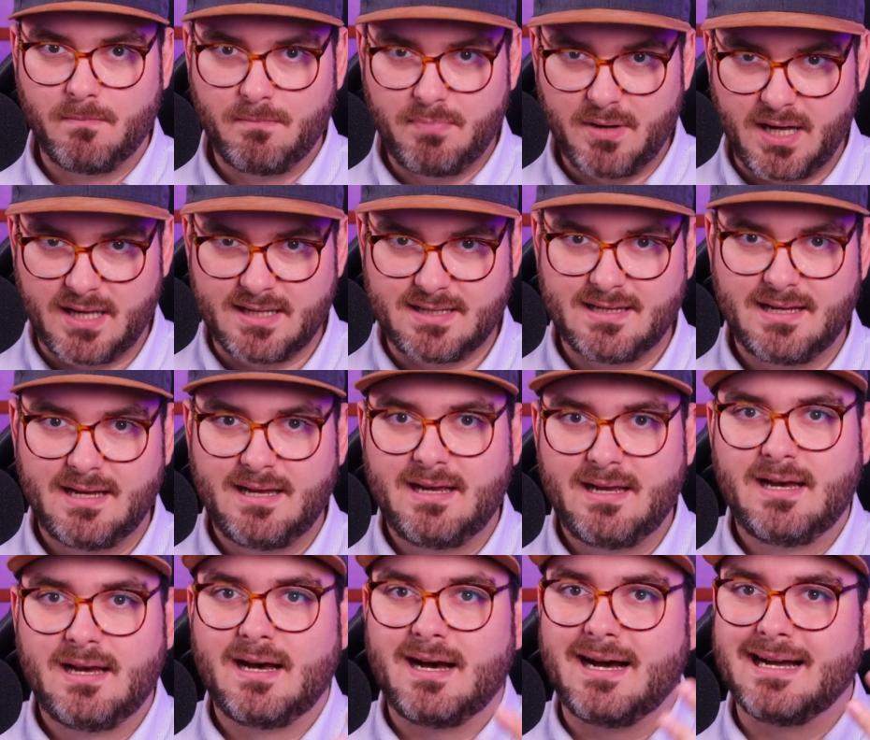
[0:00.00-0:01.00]
But
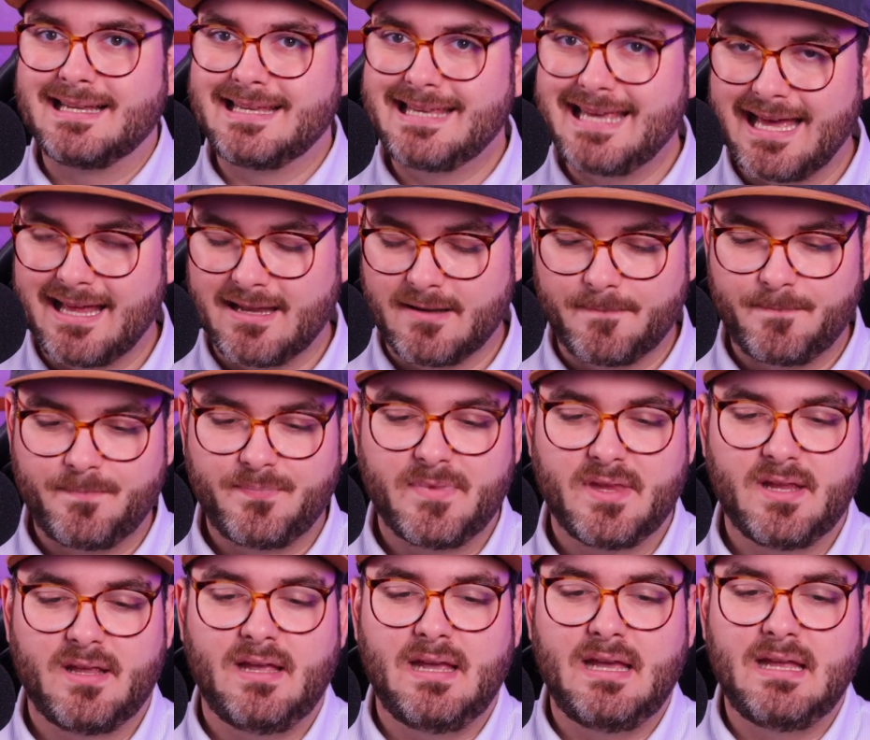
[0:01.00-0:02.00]
again,
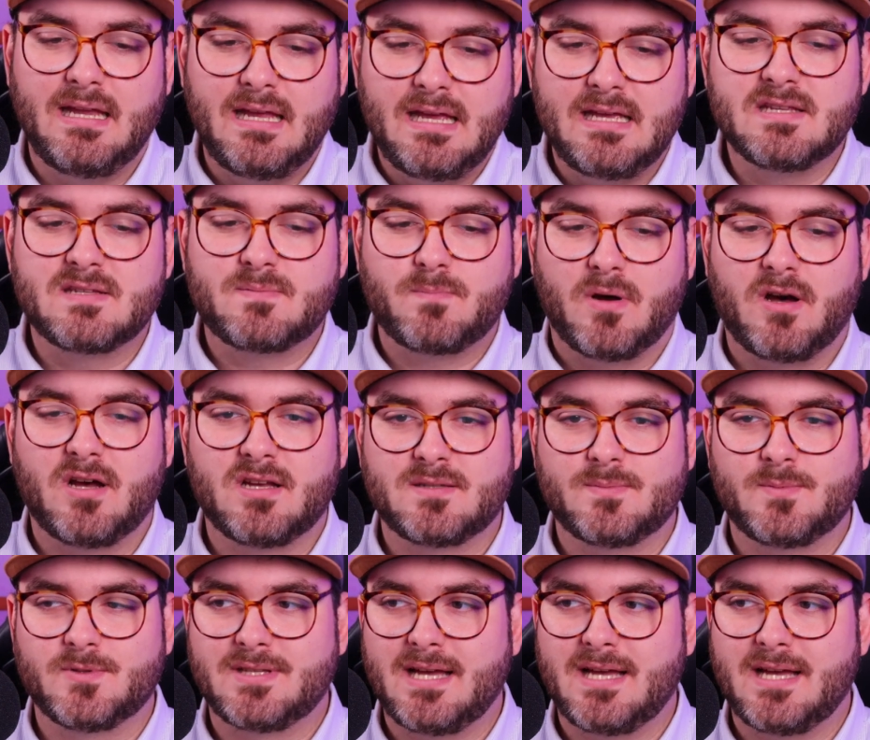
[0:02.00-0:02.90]
it is possible